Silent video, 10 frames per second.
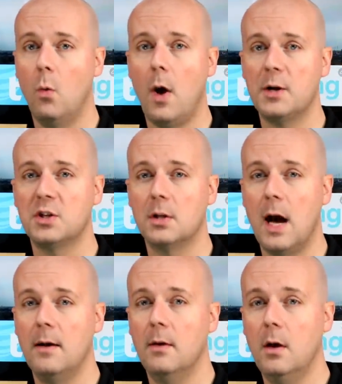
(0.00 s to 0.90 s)
watch
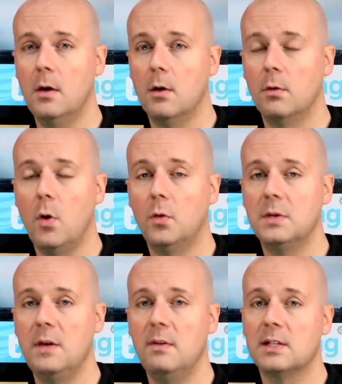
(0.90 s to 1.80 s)
live your local
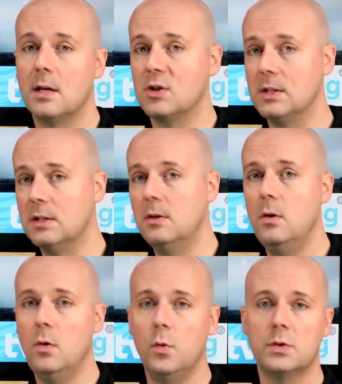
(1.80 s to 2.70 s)
TV station's
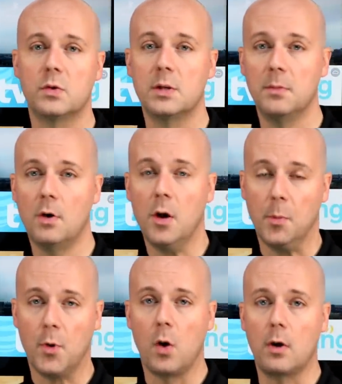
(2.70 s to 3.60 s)
news or some of their
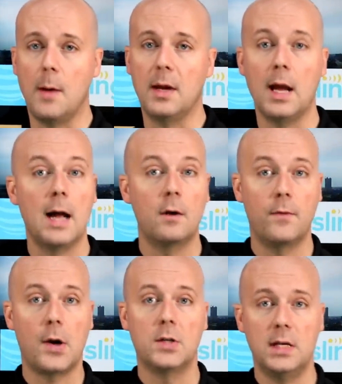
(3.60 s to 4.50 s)
other programming on your
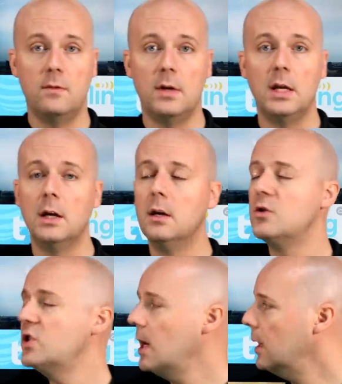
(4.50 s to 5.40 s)
Fire TV,
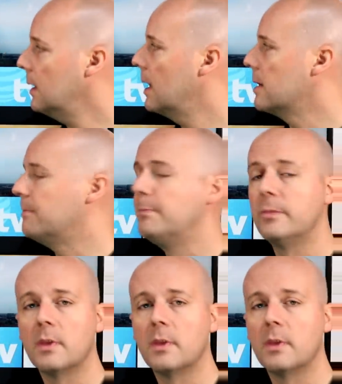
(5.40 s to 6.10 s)
check again,